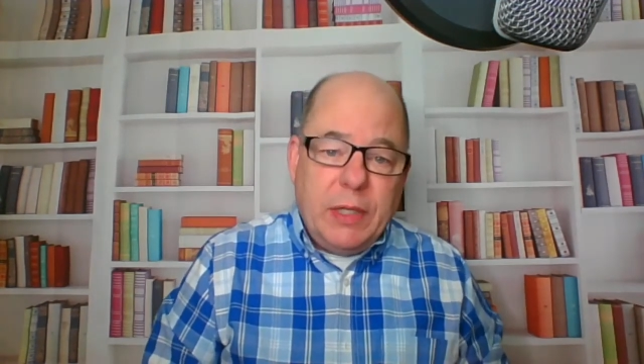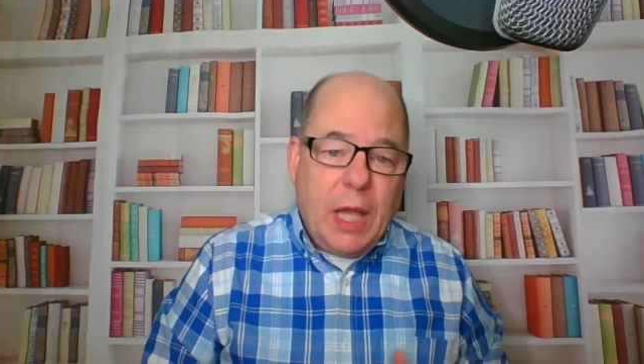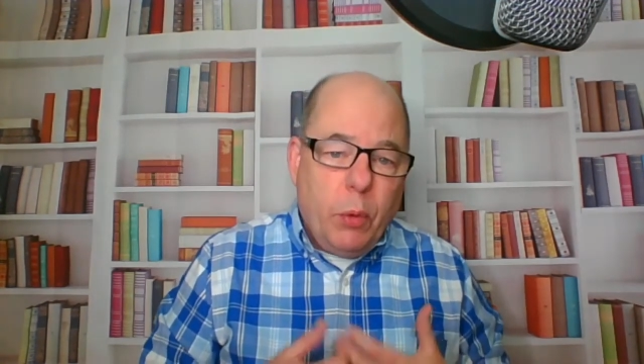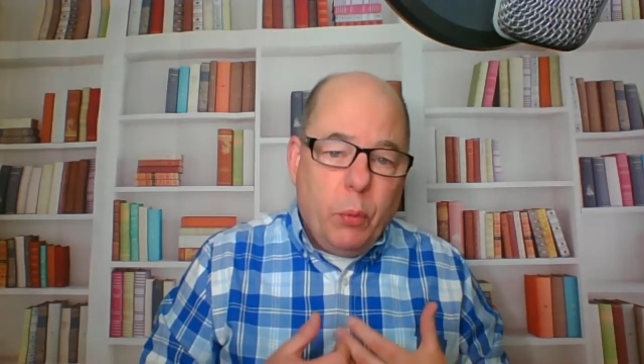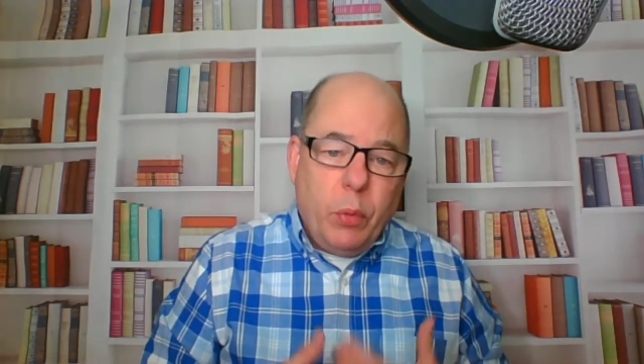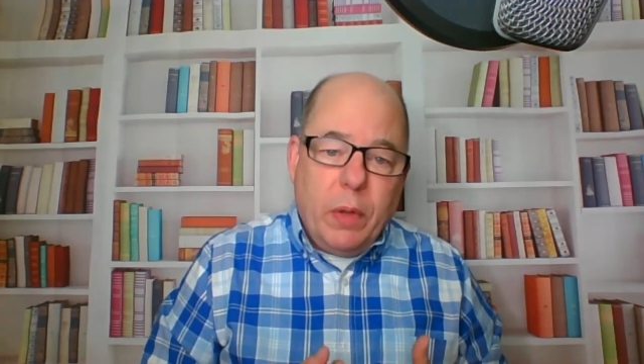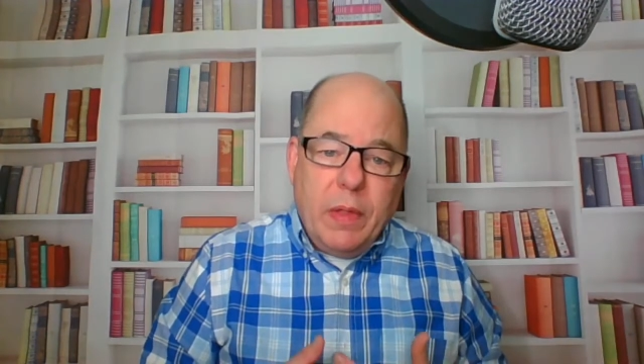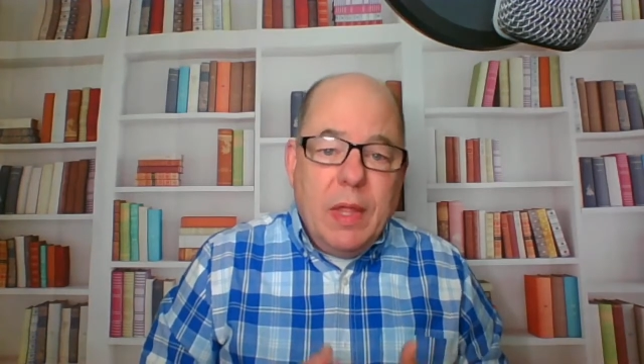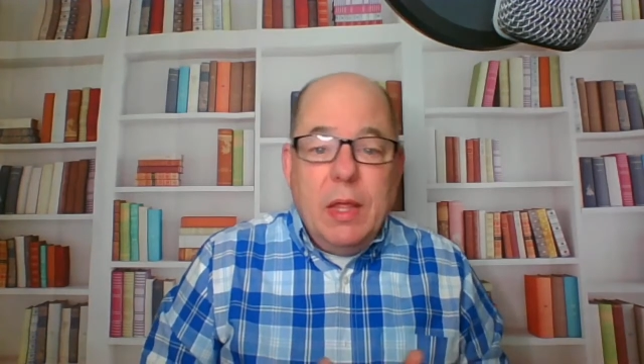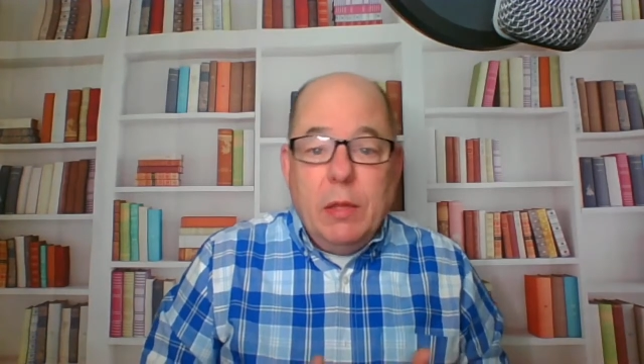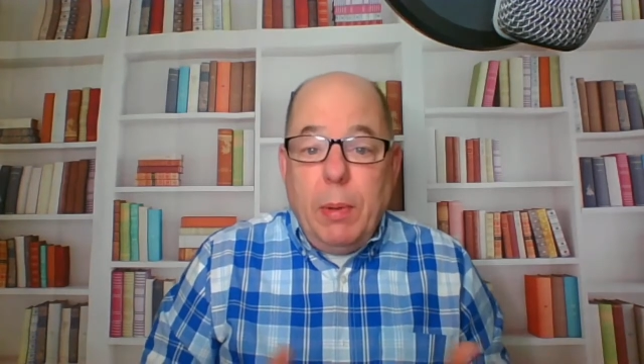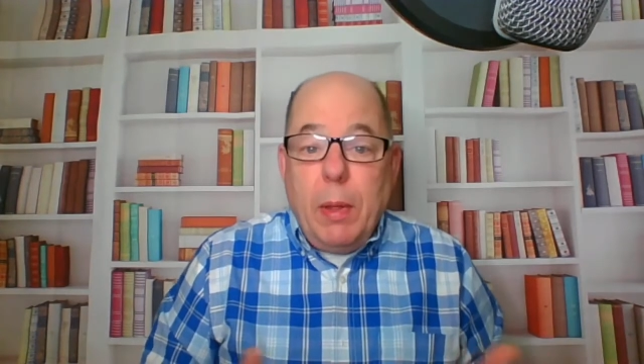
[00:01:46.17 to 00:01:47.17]
I,
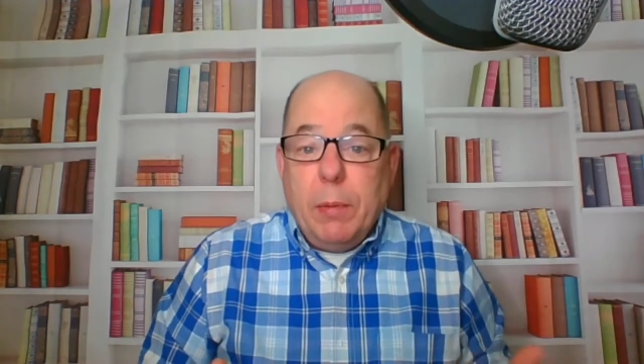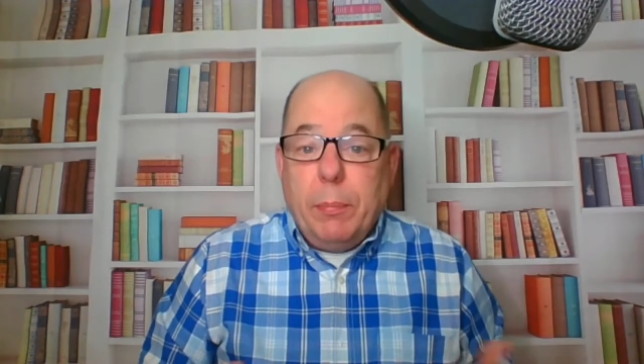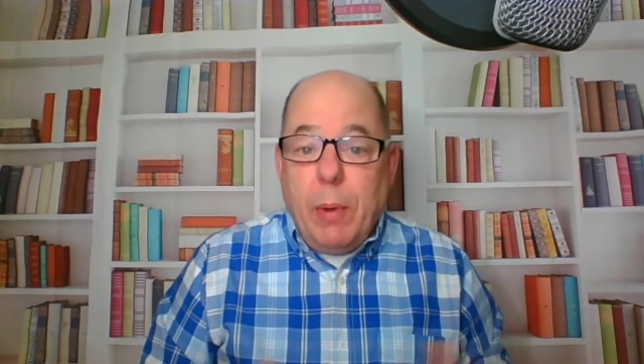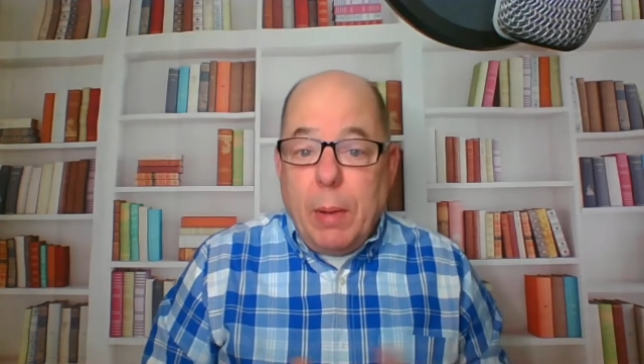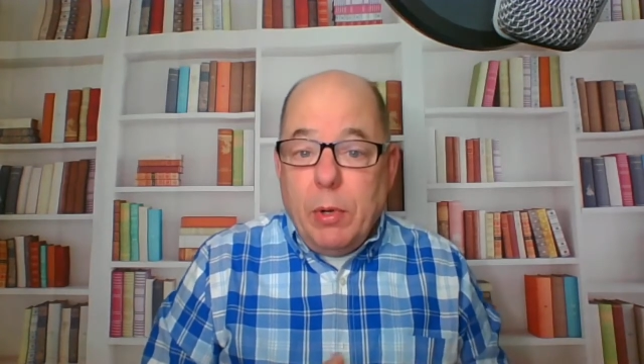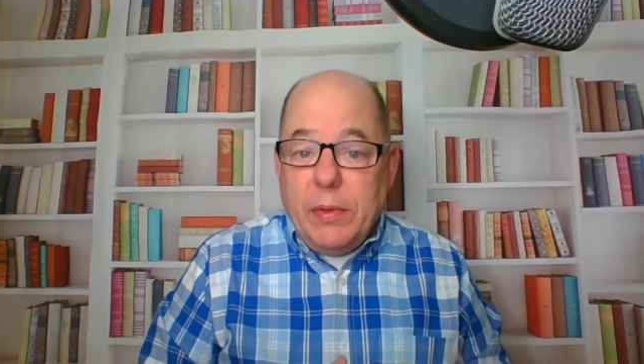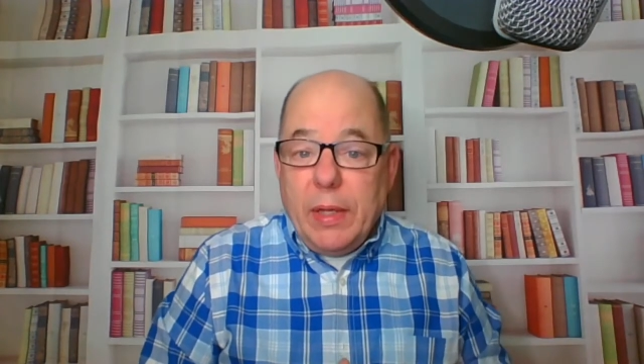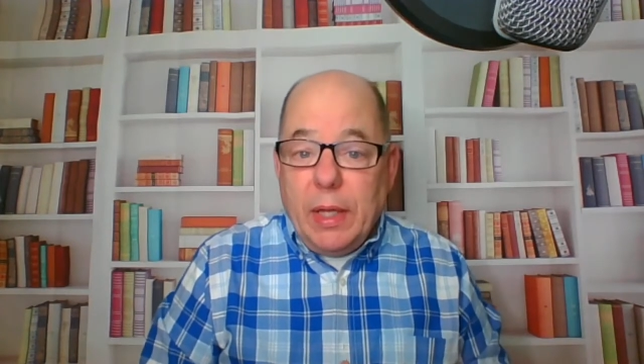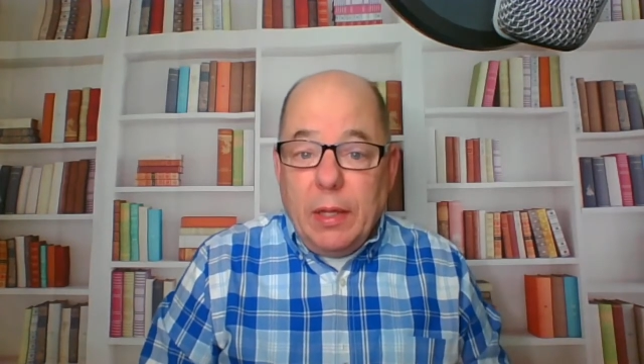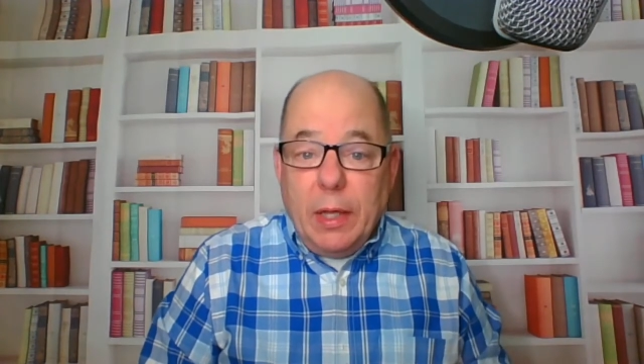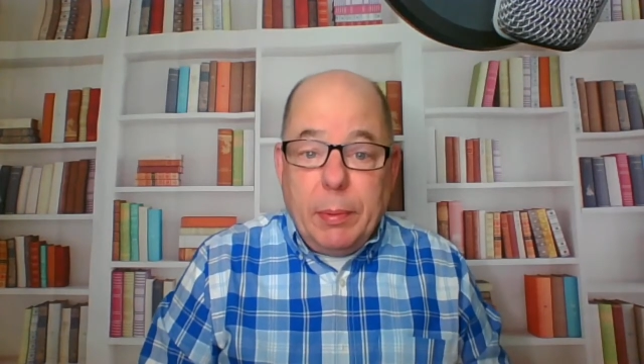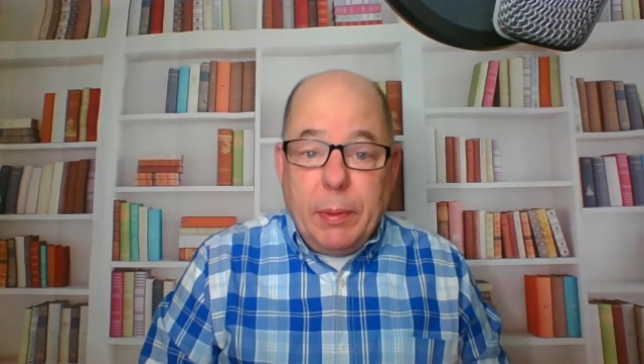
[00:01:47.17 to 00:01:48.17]
probably the primary thing I
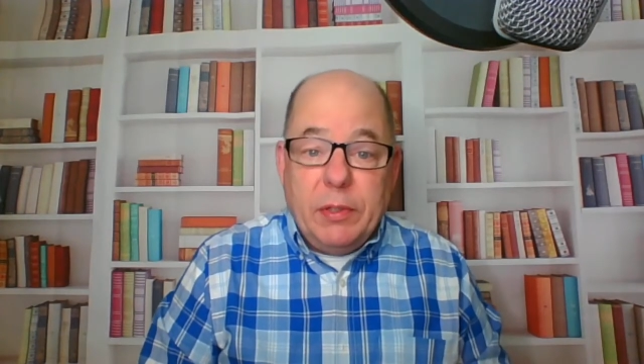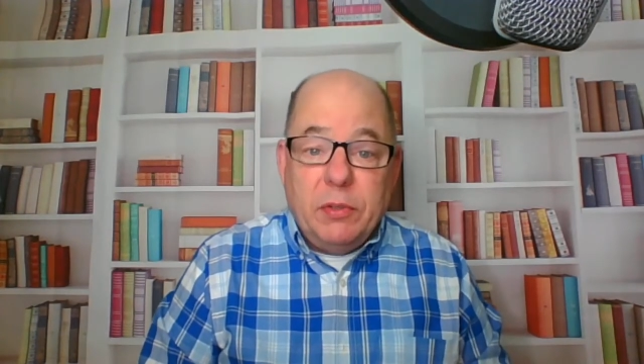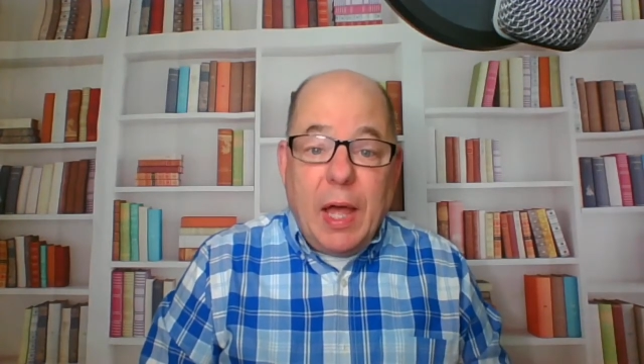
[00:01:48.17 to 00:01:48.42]
like about this.